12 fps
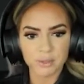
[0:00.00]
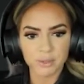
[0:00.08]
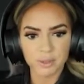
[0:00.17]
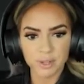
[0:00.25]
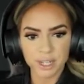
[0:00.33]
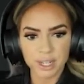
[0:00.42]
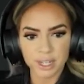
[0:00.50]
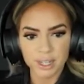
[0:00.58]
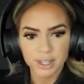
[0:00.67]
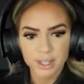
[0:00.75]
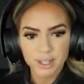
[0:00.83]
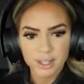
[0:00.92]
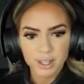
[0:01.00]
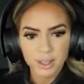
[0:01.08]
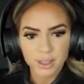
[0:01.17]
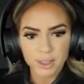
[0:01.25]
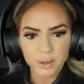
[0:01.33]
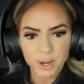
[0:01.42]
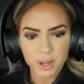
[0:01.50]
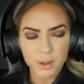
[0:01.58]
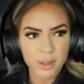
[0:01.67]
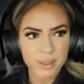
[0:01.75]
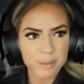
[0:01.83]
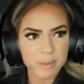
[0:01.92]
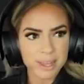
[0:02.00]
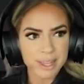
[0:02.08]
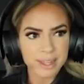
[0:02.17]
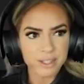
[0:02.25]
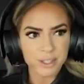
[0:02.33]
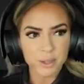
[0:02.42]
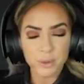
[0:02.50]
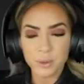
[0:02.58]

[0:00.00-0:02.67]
Feel free to throw them into